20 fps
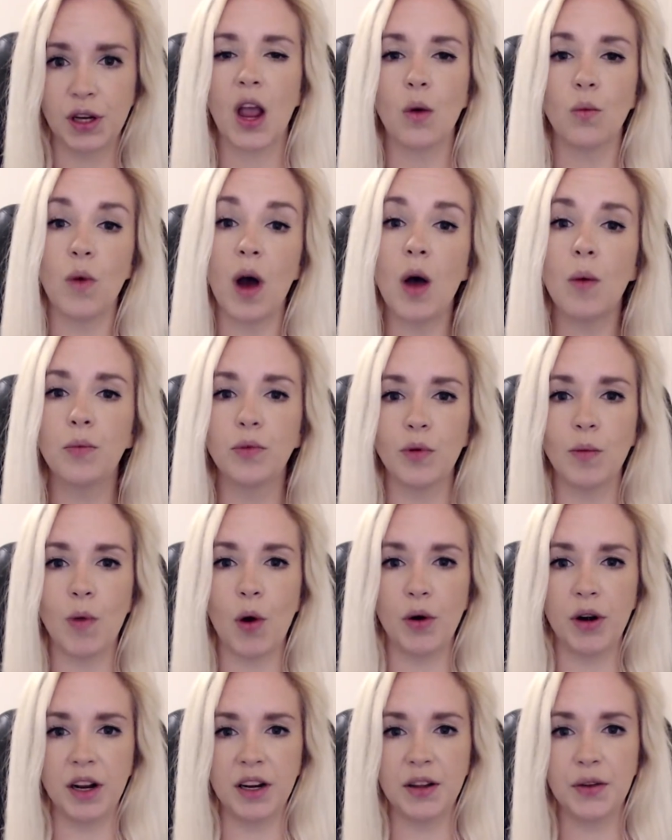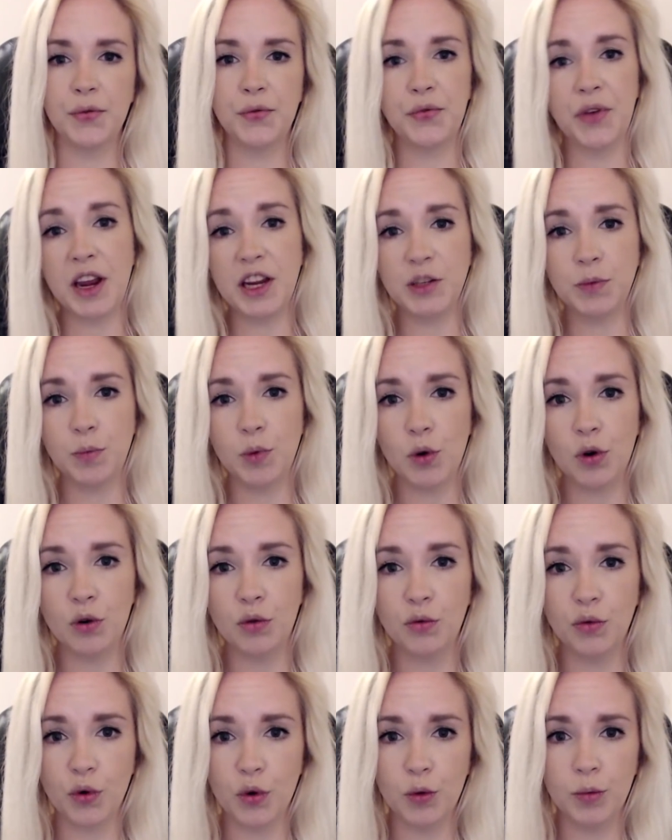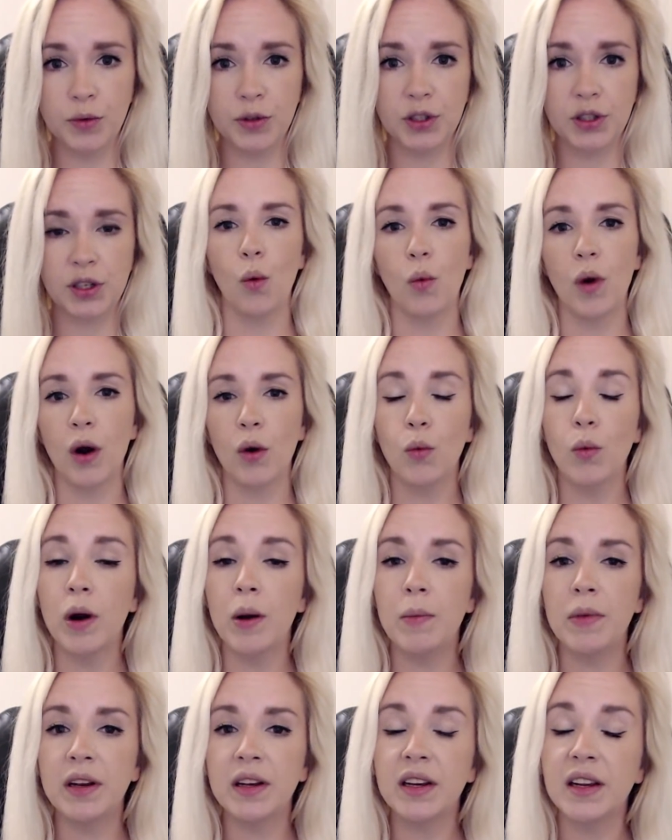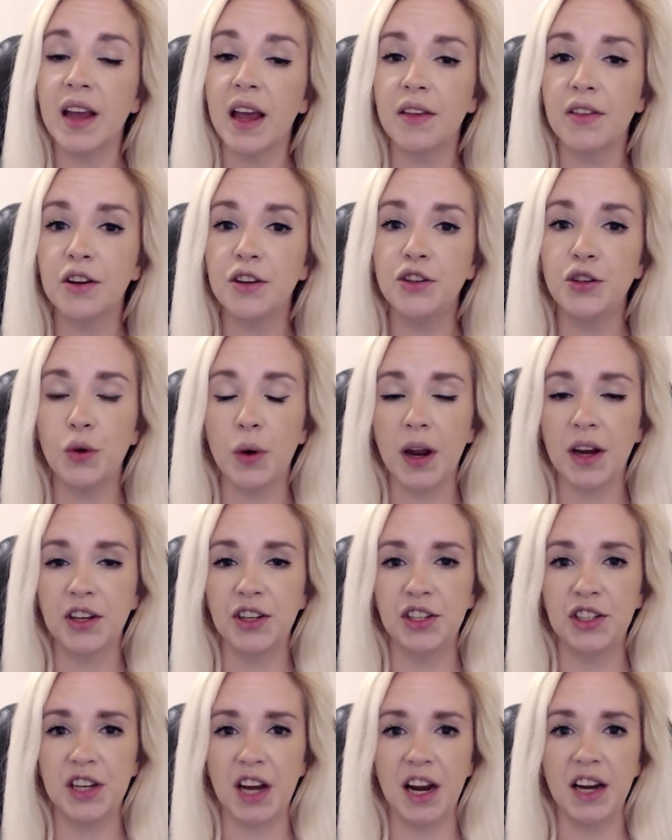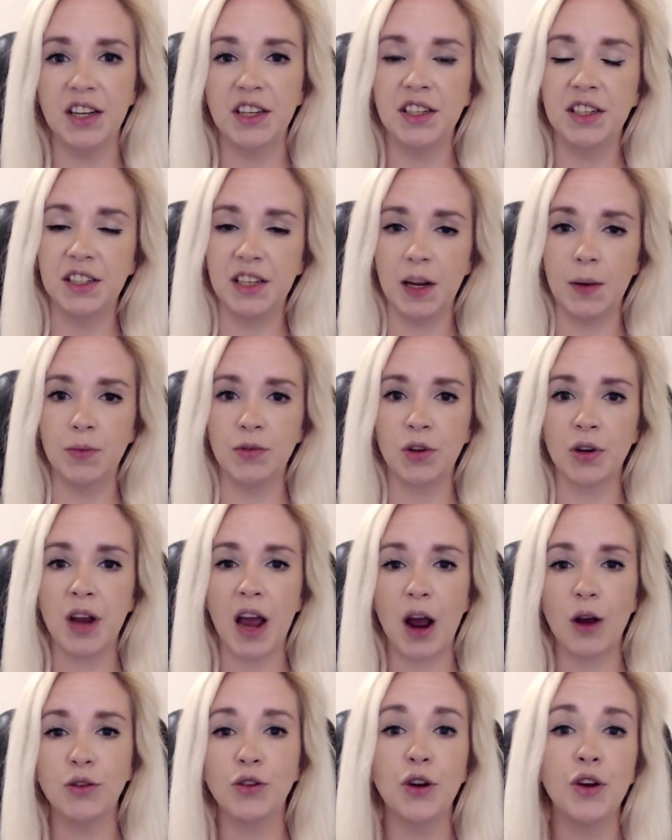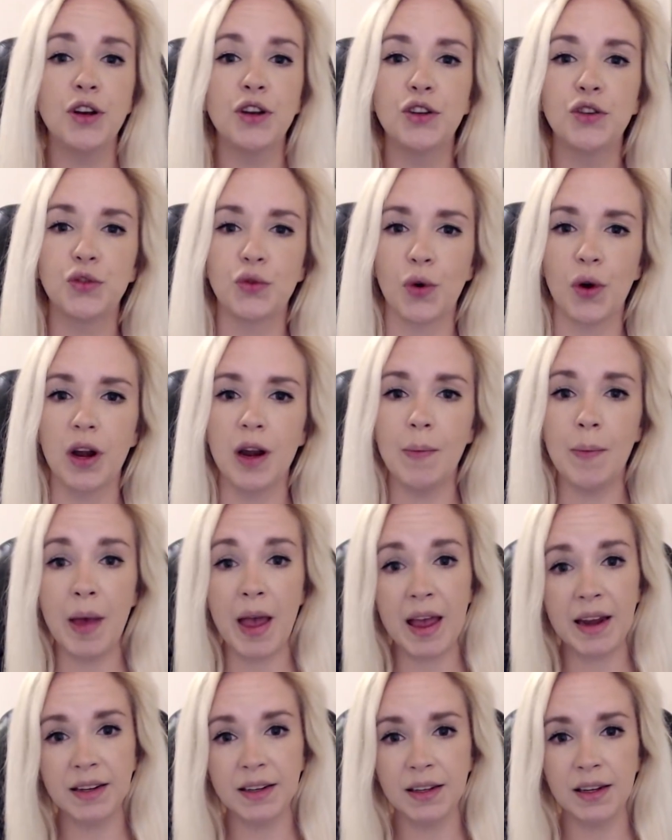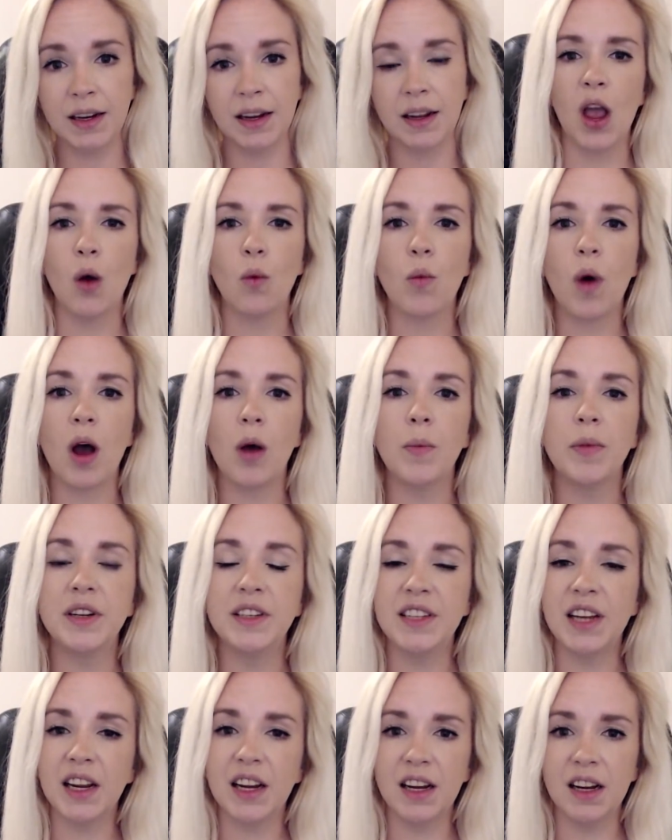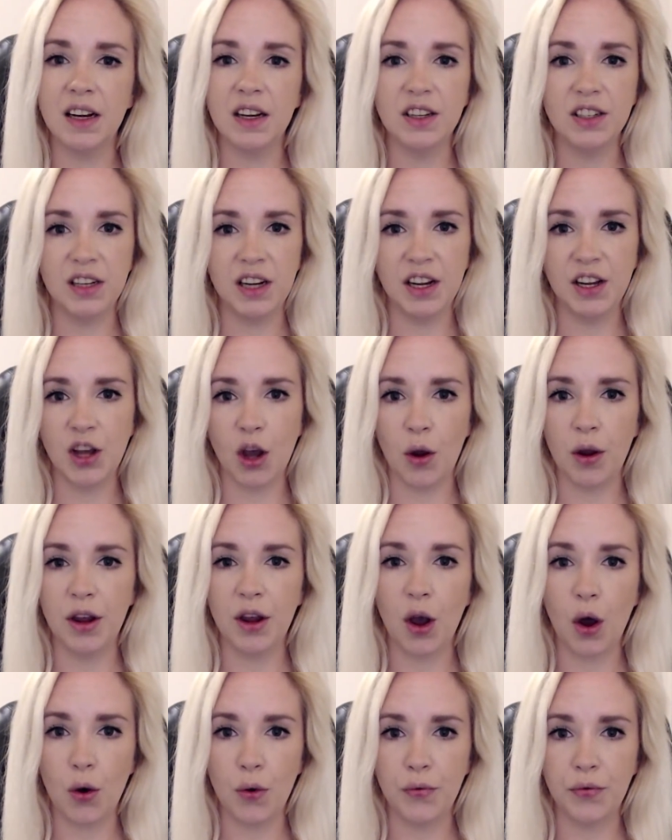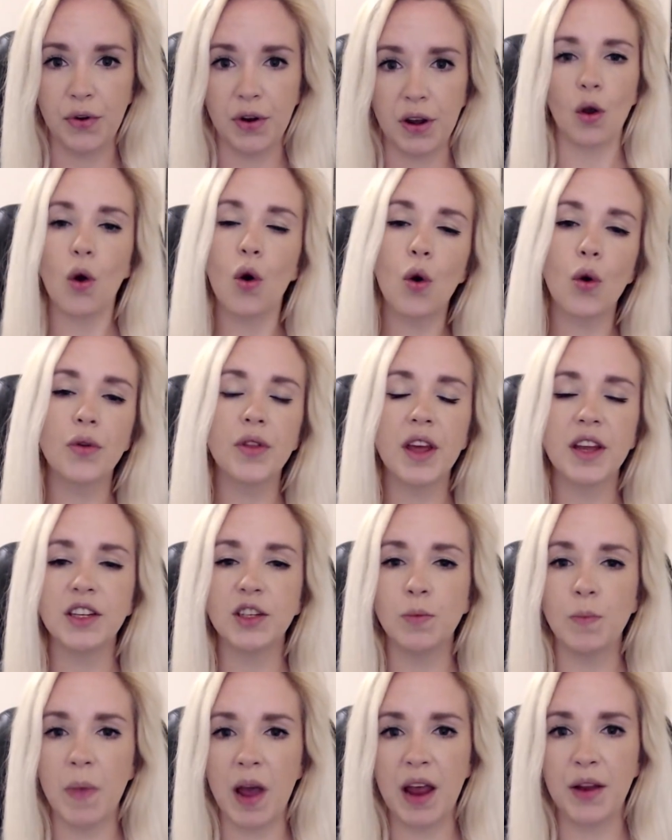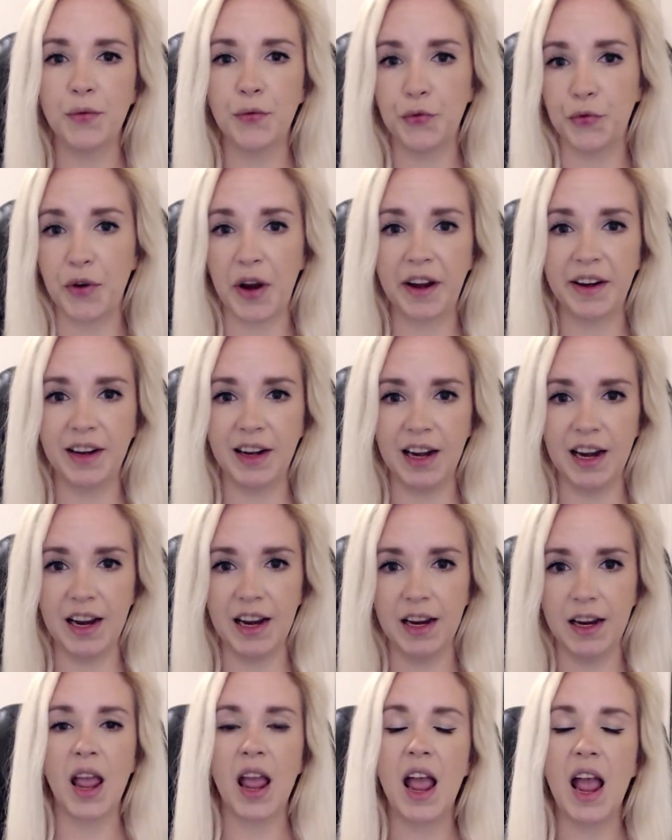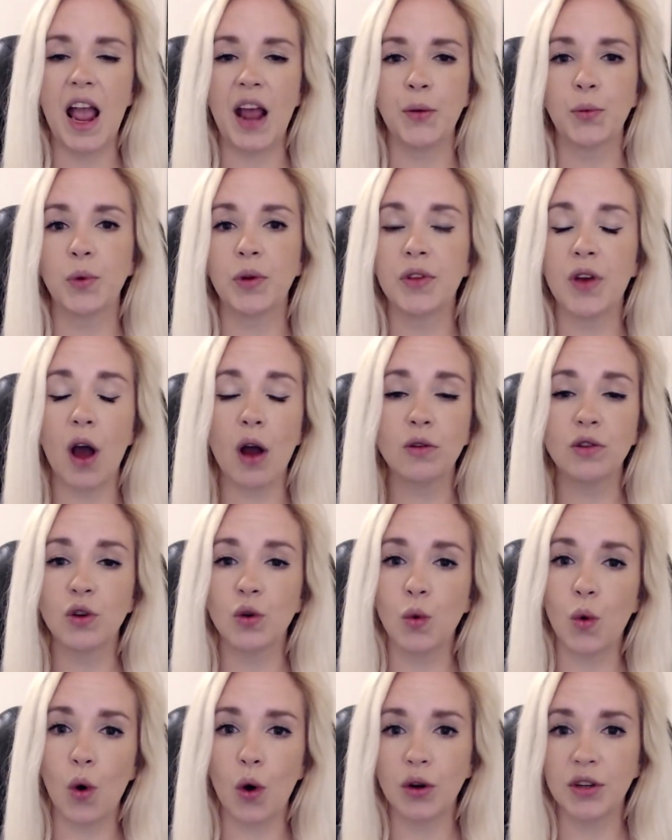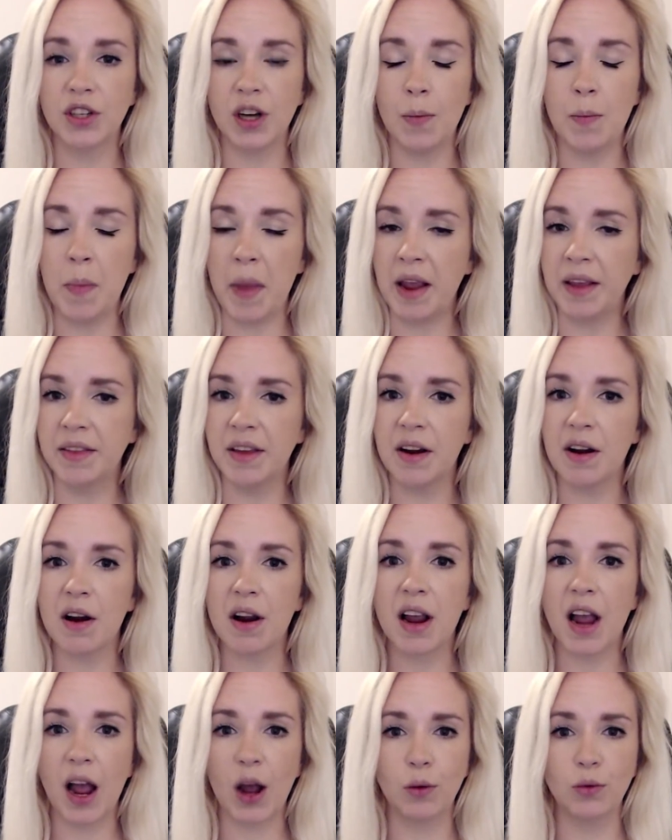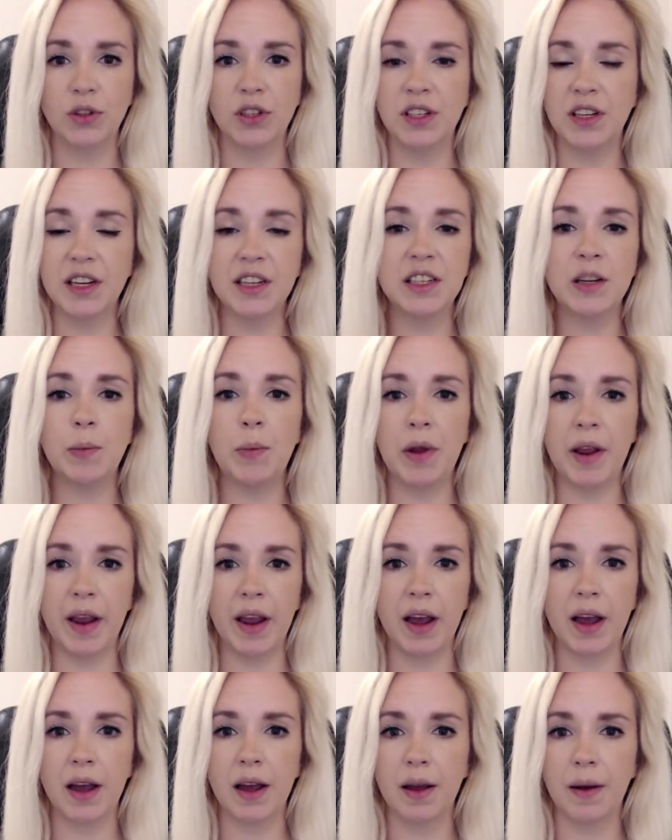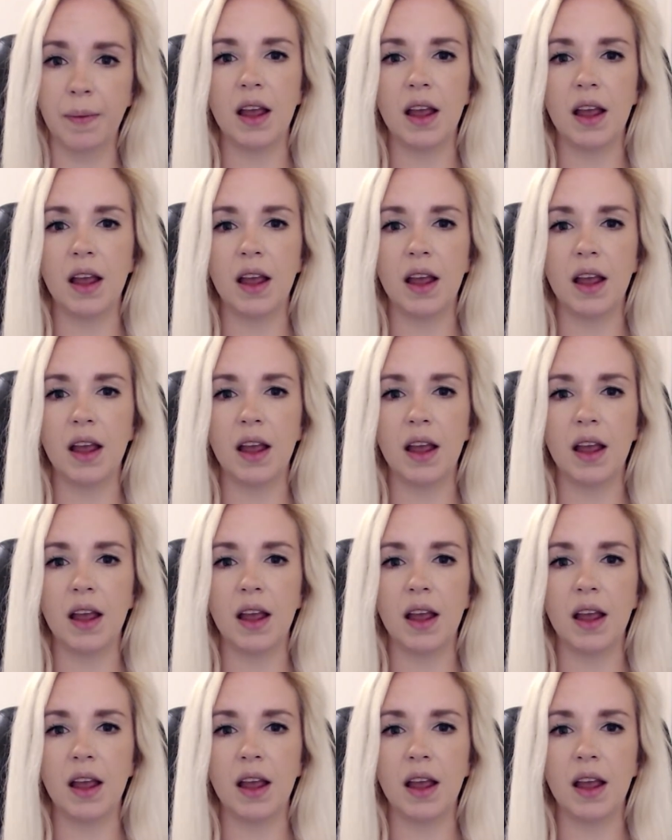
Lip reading: while promoting the Facebook groups where women gather to exchange tips on how to destroy a man, while meticulously going over all that's man-friendly and without quota make their accounts disappear.